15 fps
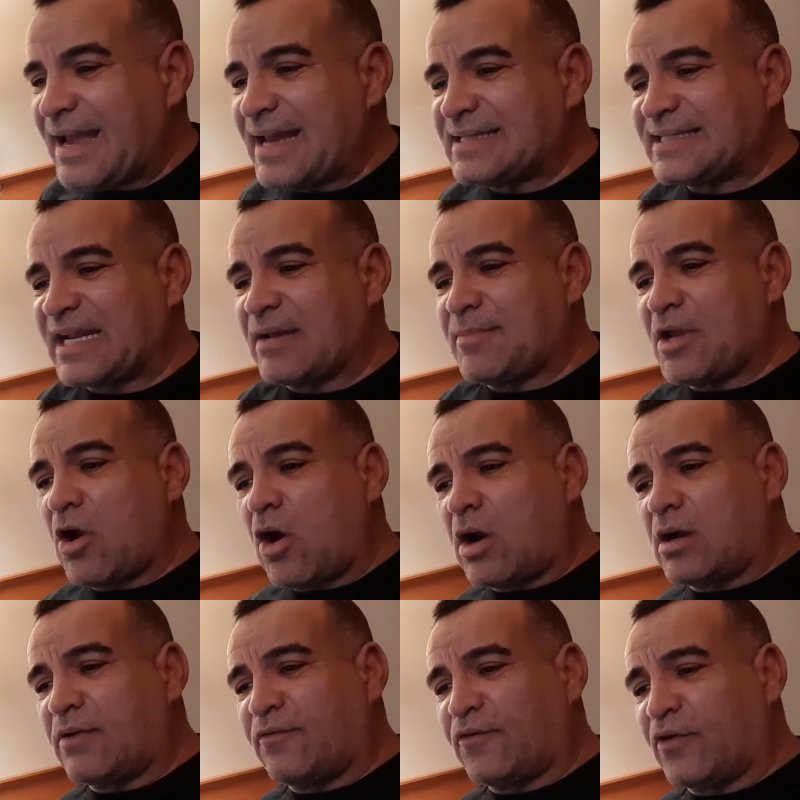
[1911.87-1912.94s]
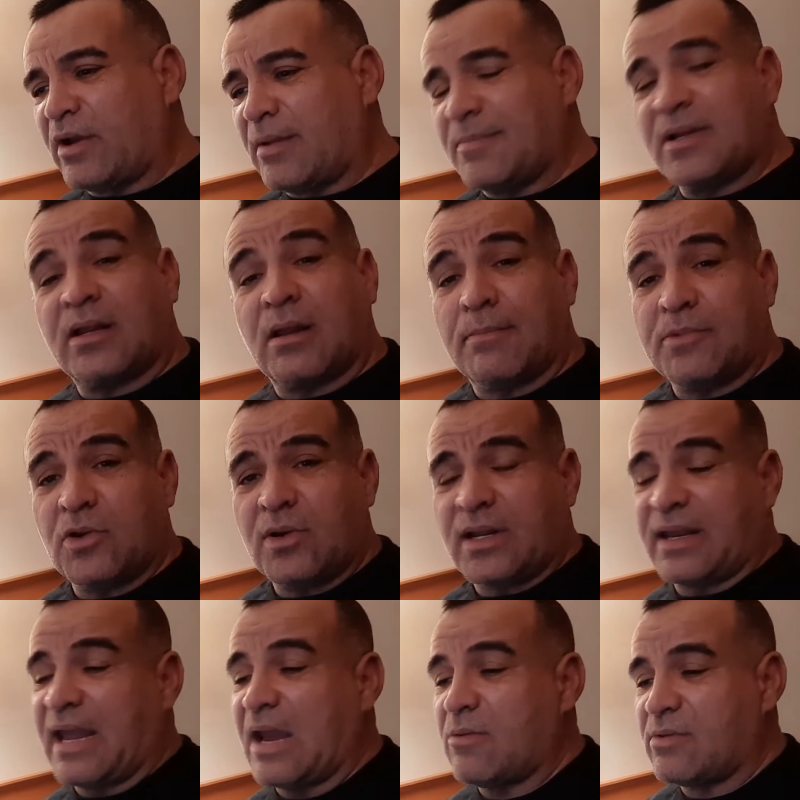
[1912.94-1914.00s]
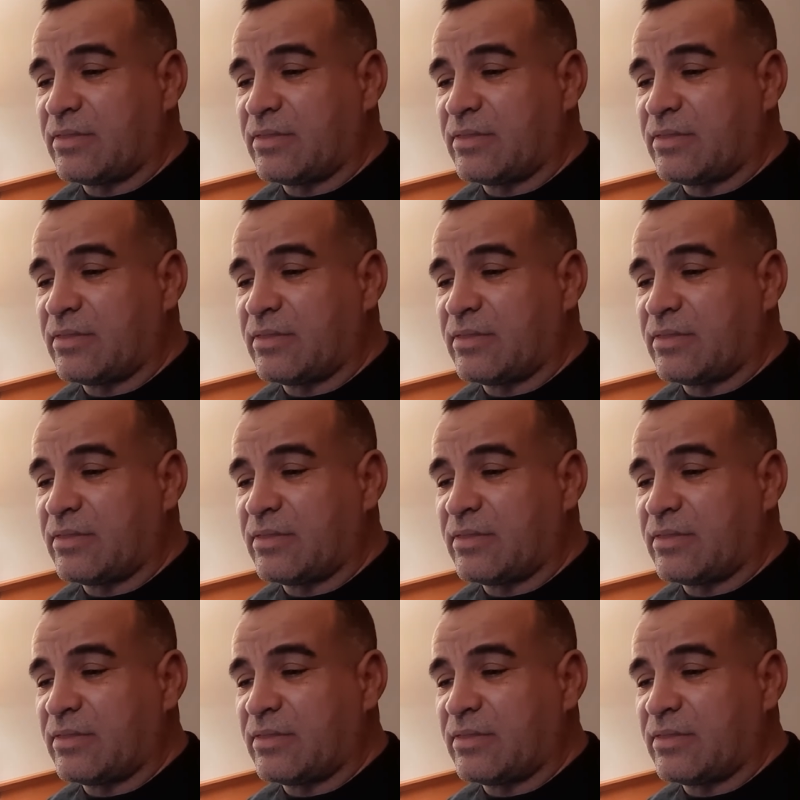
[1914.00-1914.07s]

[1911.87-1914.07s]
and it's going to be hard for him to communicate